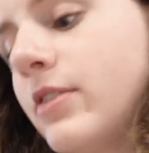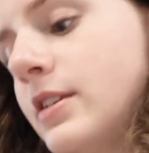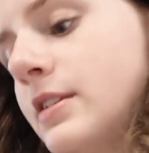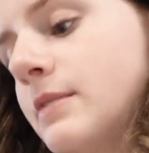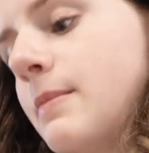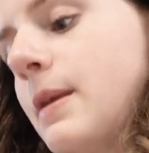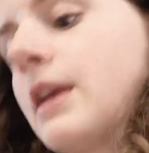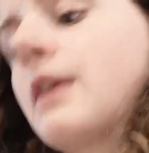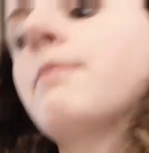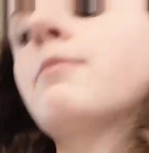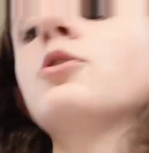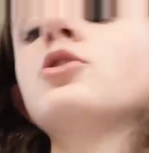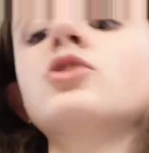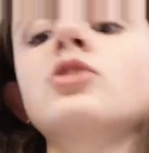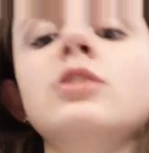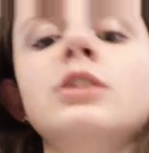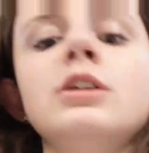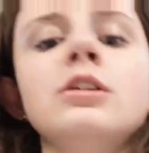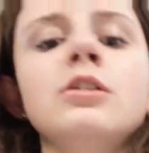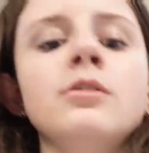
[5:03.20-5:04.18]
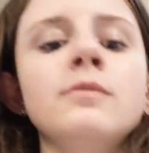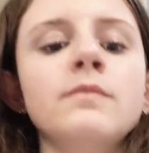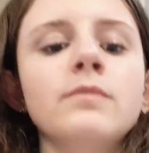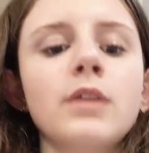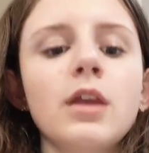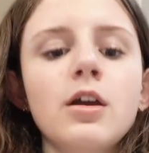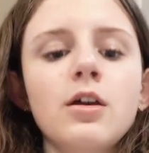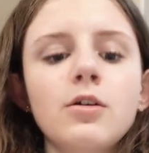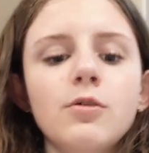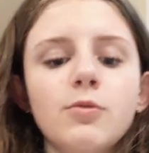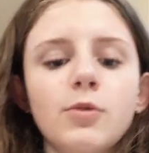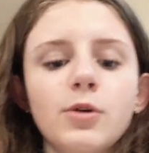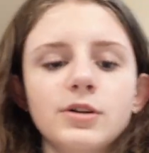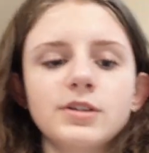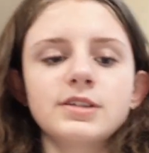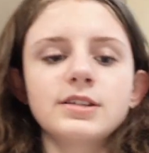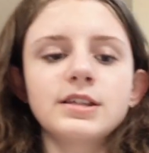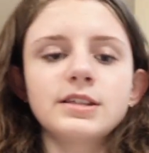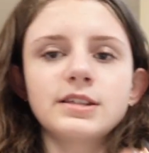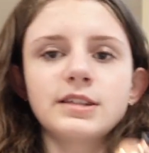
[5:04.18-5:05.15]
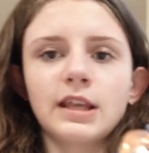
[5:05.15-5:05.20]
this makeup brush cleaner where
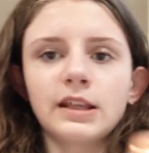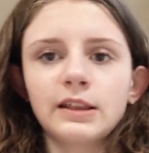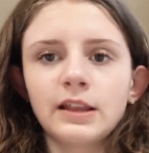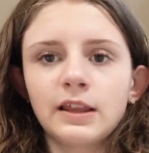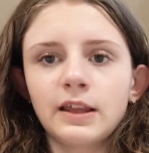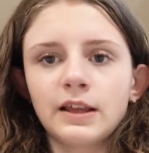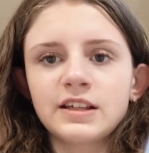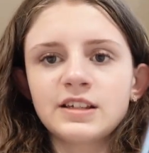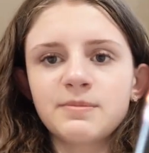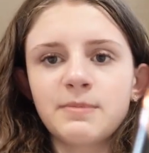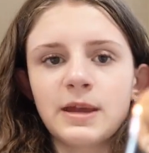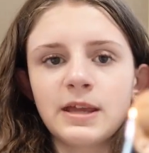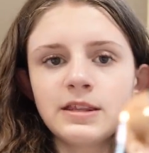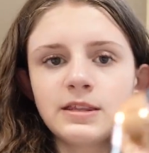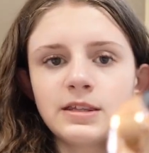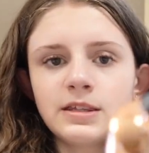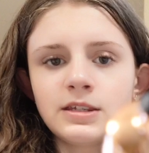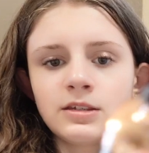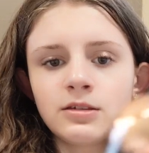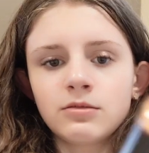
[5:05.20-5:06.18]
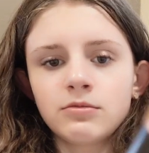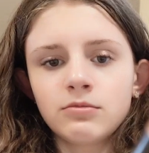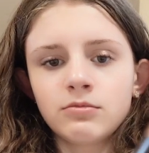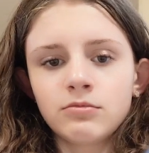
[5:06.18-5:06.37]
it's this thing that like spins.